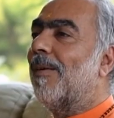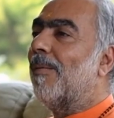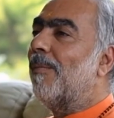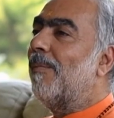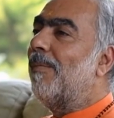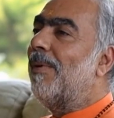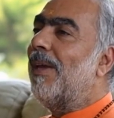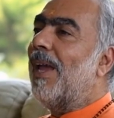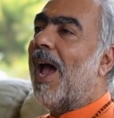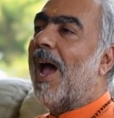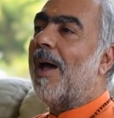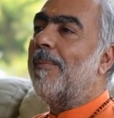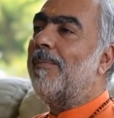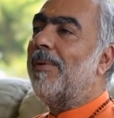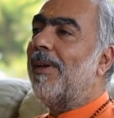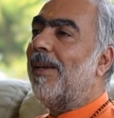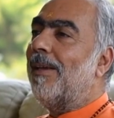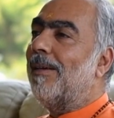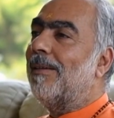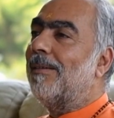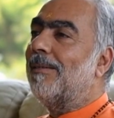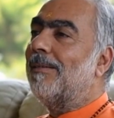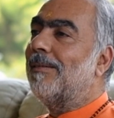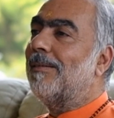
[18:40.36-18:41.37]
Be happy,
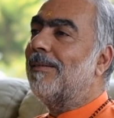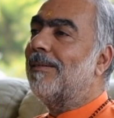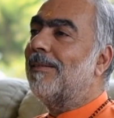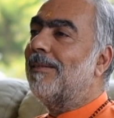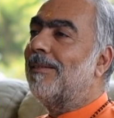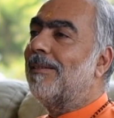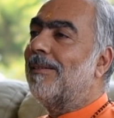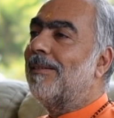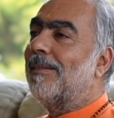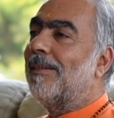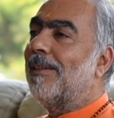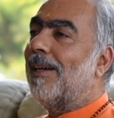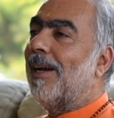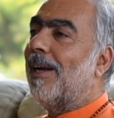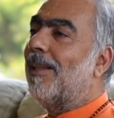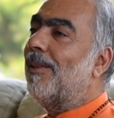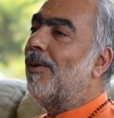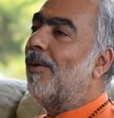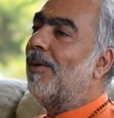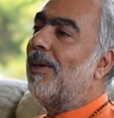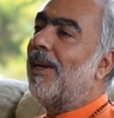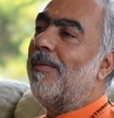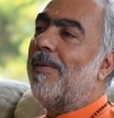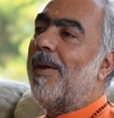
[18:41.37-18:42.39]
and the
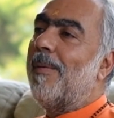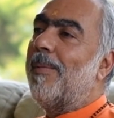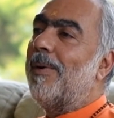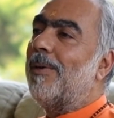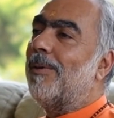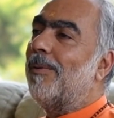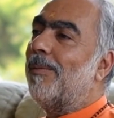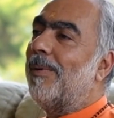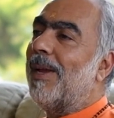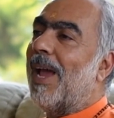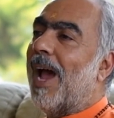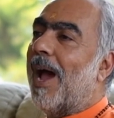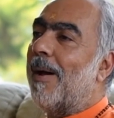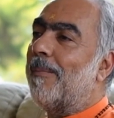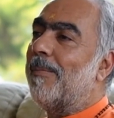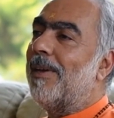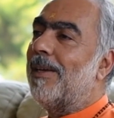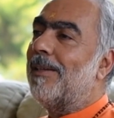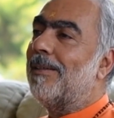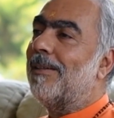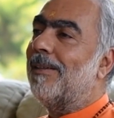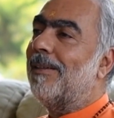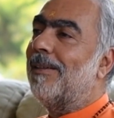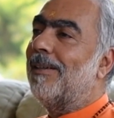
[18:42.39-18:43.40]
only way to be happy
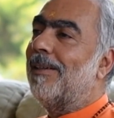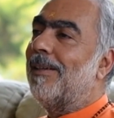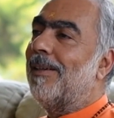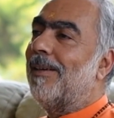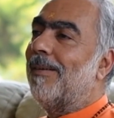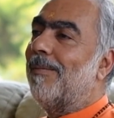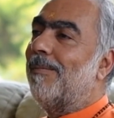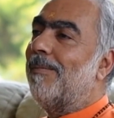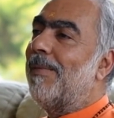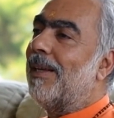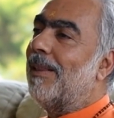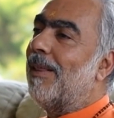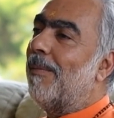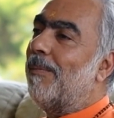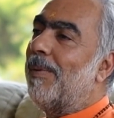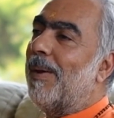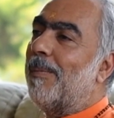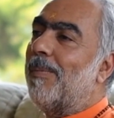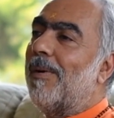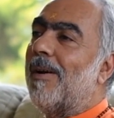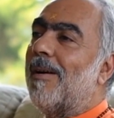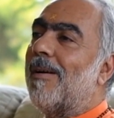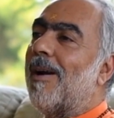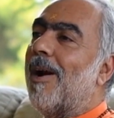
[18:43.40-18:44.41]
is make the
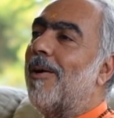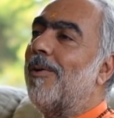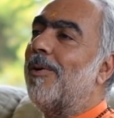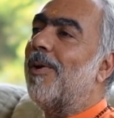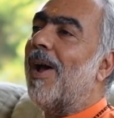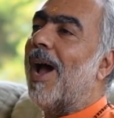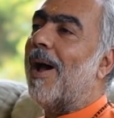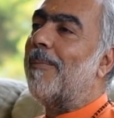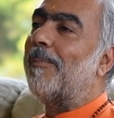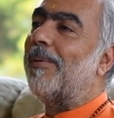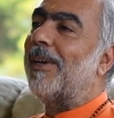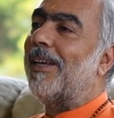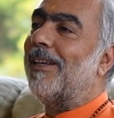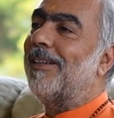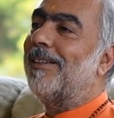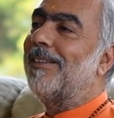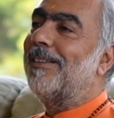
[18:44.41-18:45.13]
people around you happy.